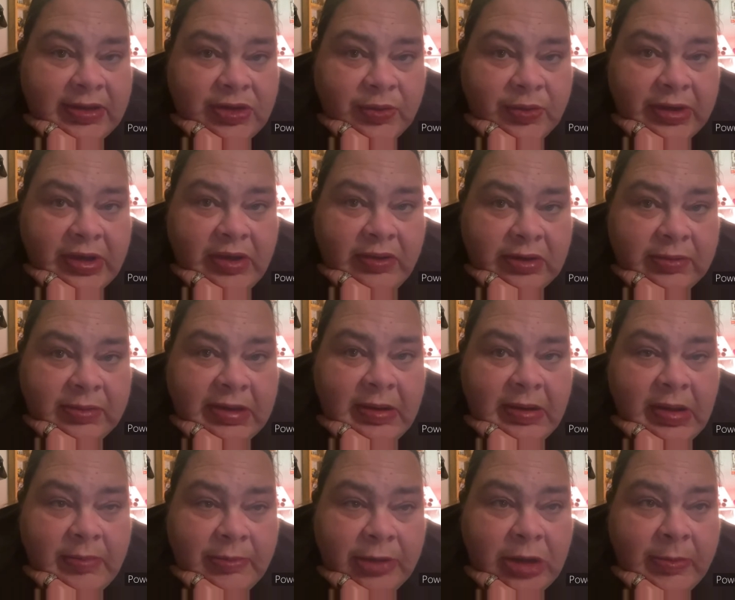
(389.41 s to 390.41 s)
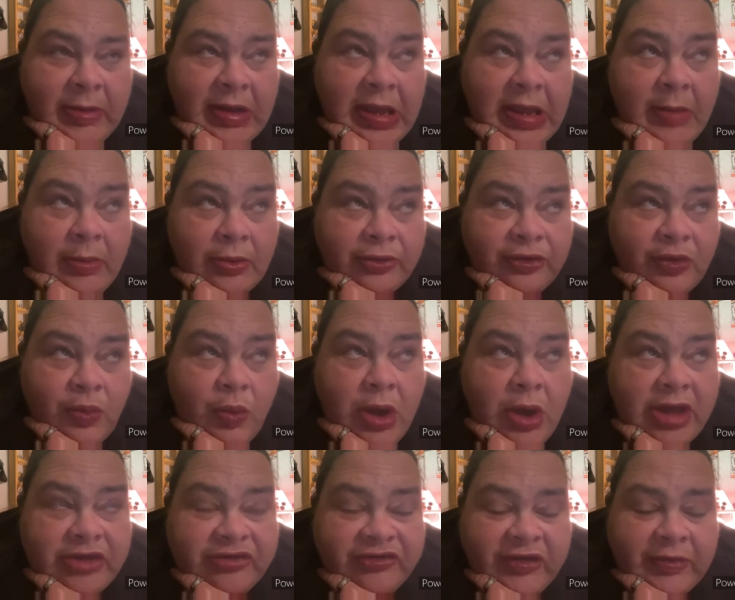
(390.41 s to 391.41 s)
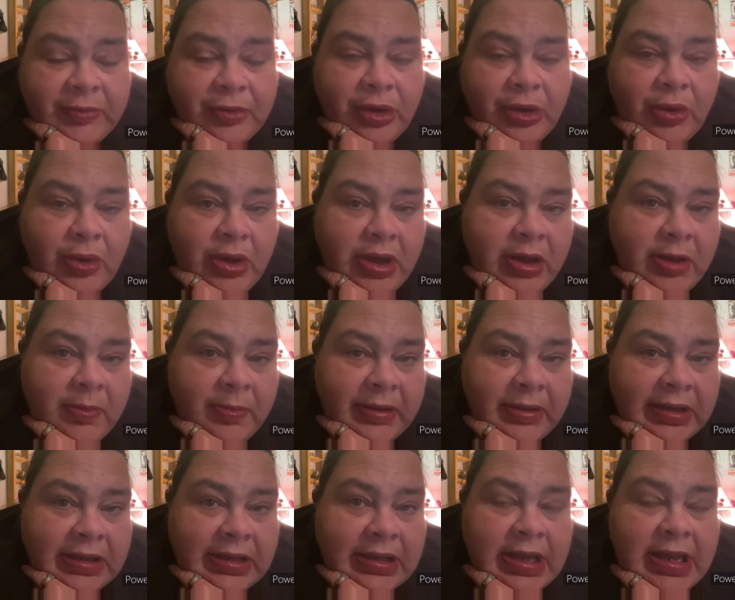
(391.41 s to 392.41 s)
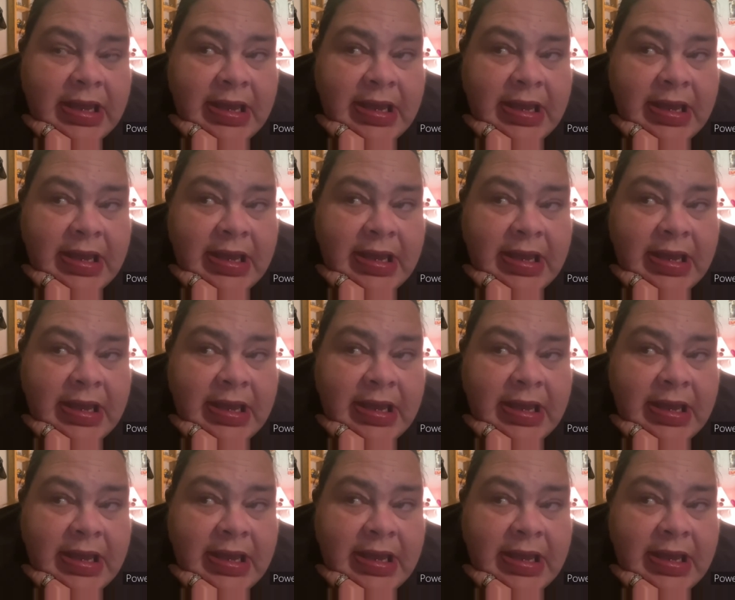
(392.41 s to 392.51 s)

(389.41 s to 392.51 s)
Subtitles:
around and being able to watch them grow up and